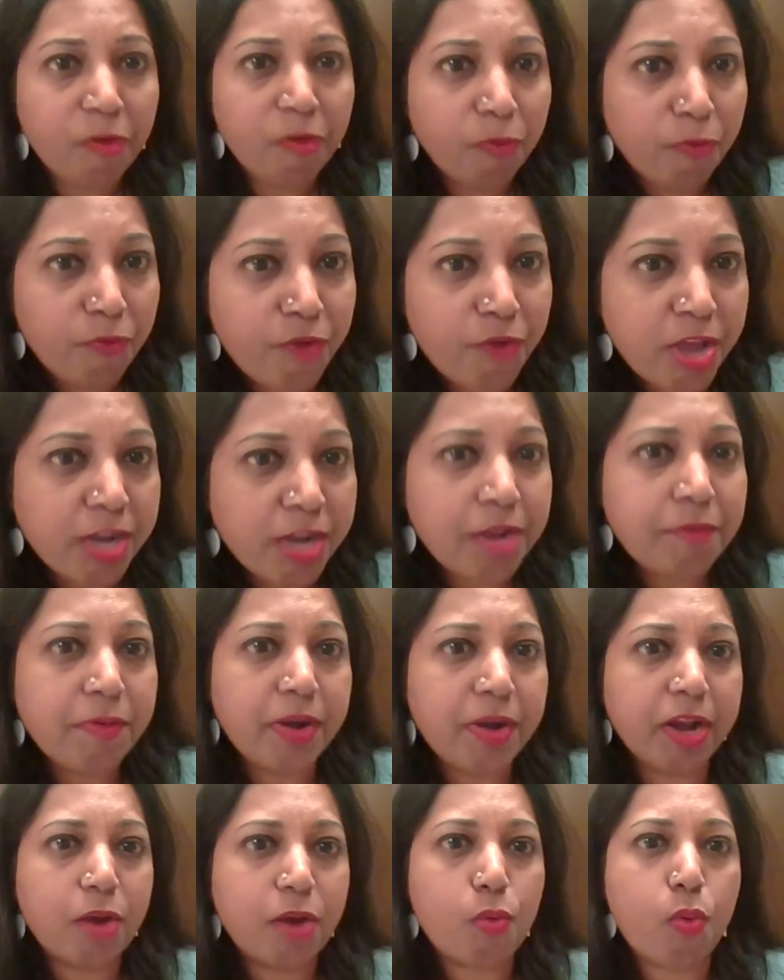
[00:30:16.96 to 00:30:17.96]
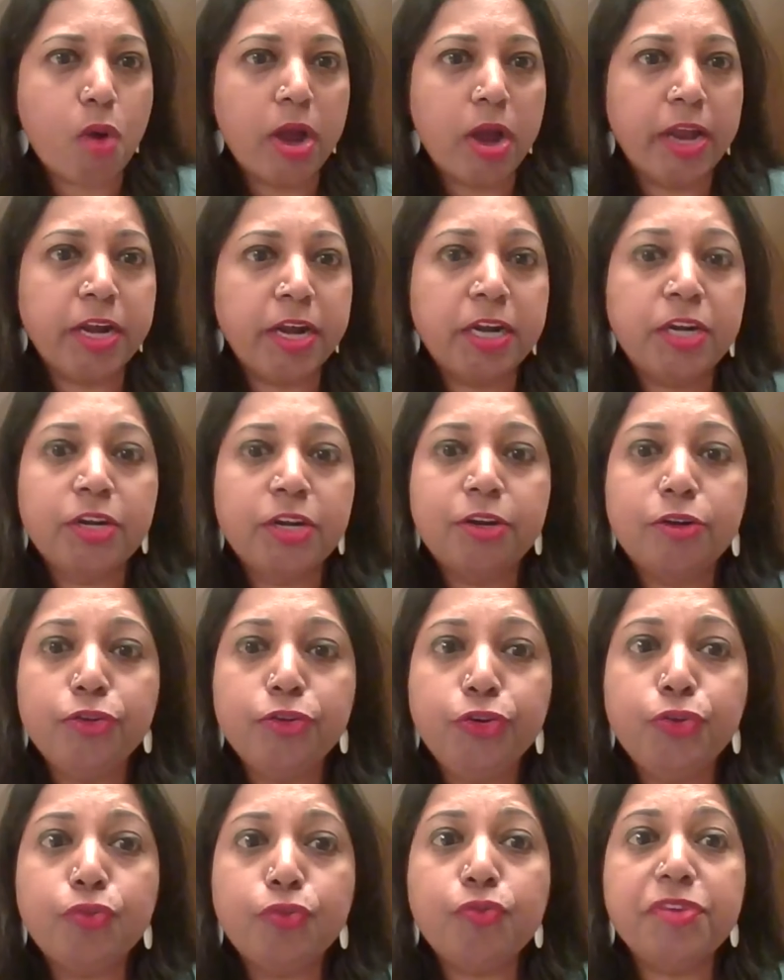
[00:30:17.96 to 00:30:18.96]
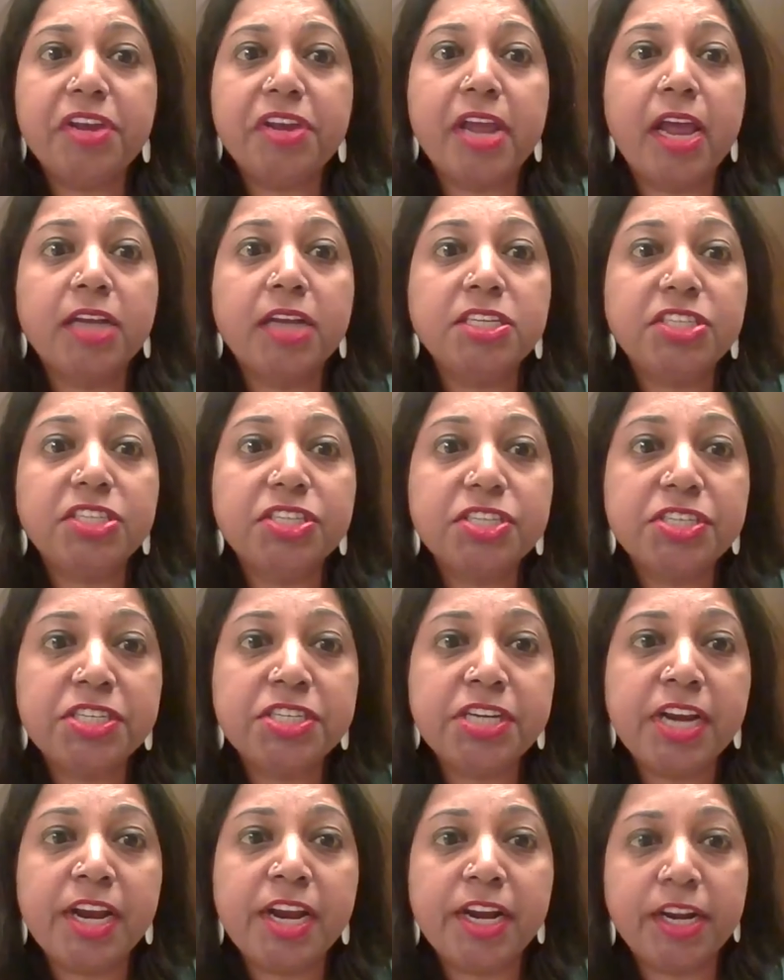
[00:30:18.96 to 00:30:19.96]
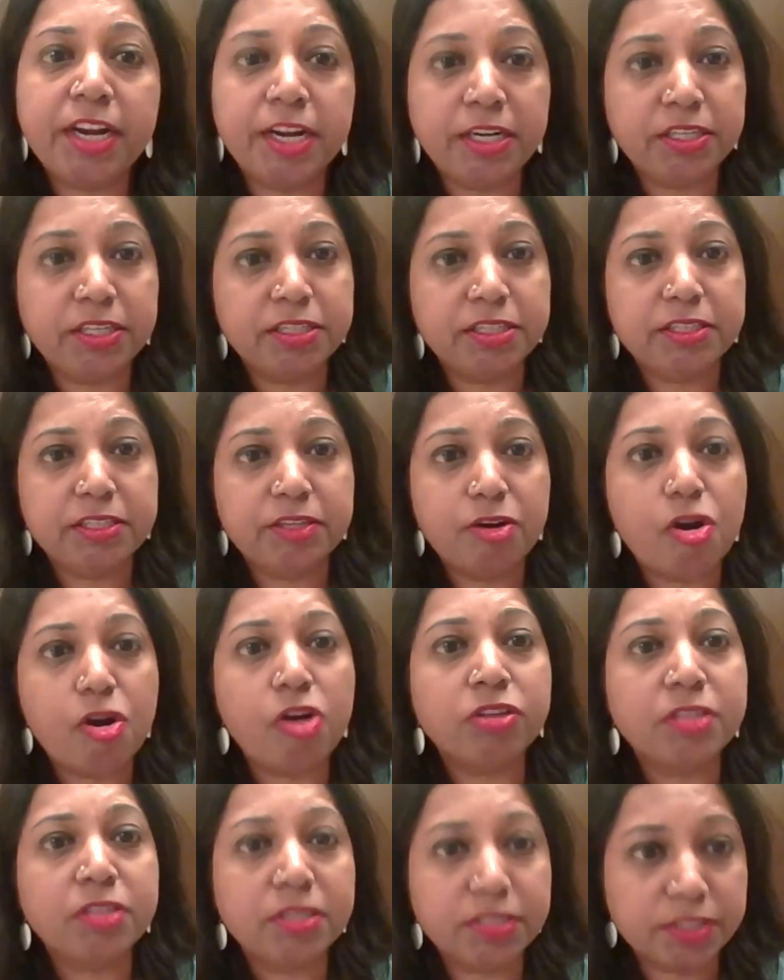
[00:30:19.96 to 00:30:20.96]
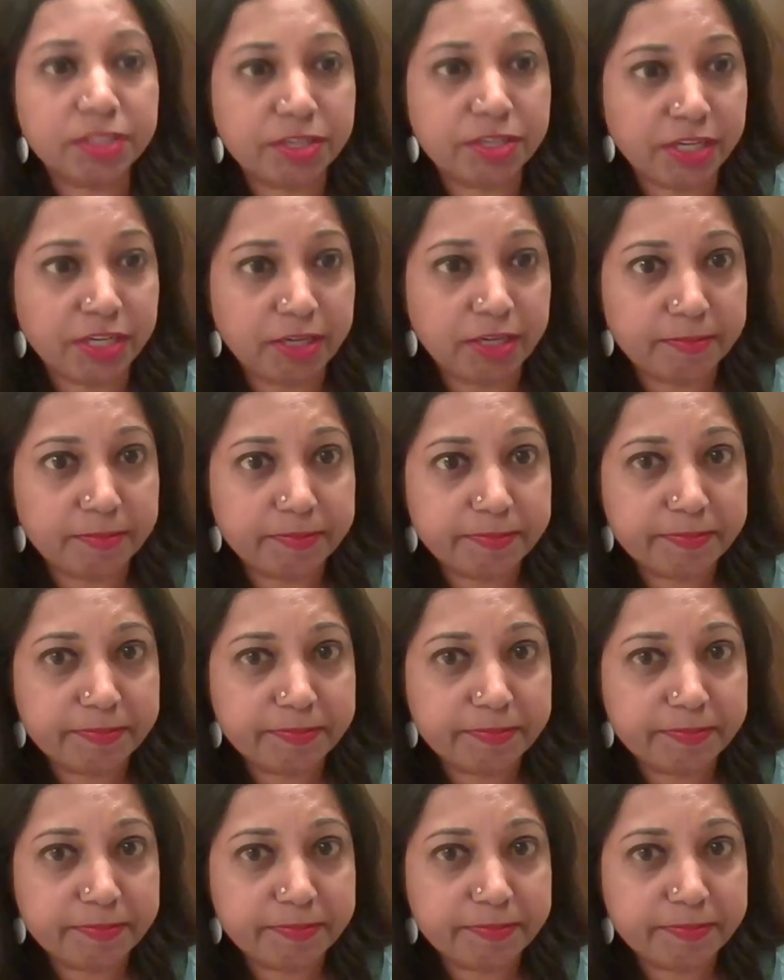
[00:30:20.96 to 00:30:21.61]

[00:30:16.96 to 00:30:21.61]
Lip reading: Whenever required, you can share it on the screen.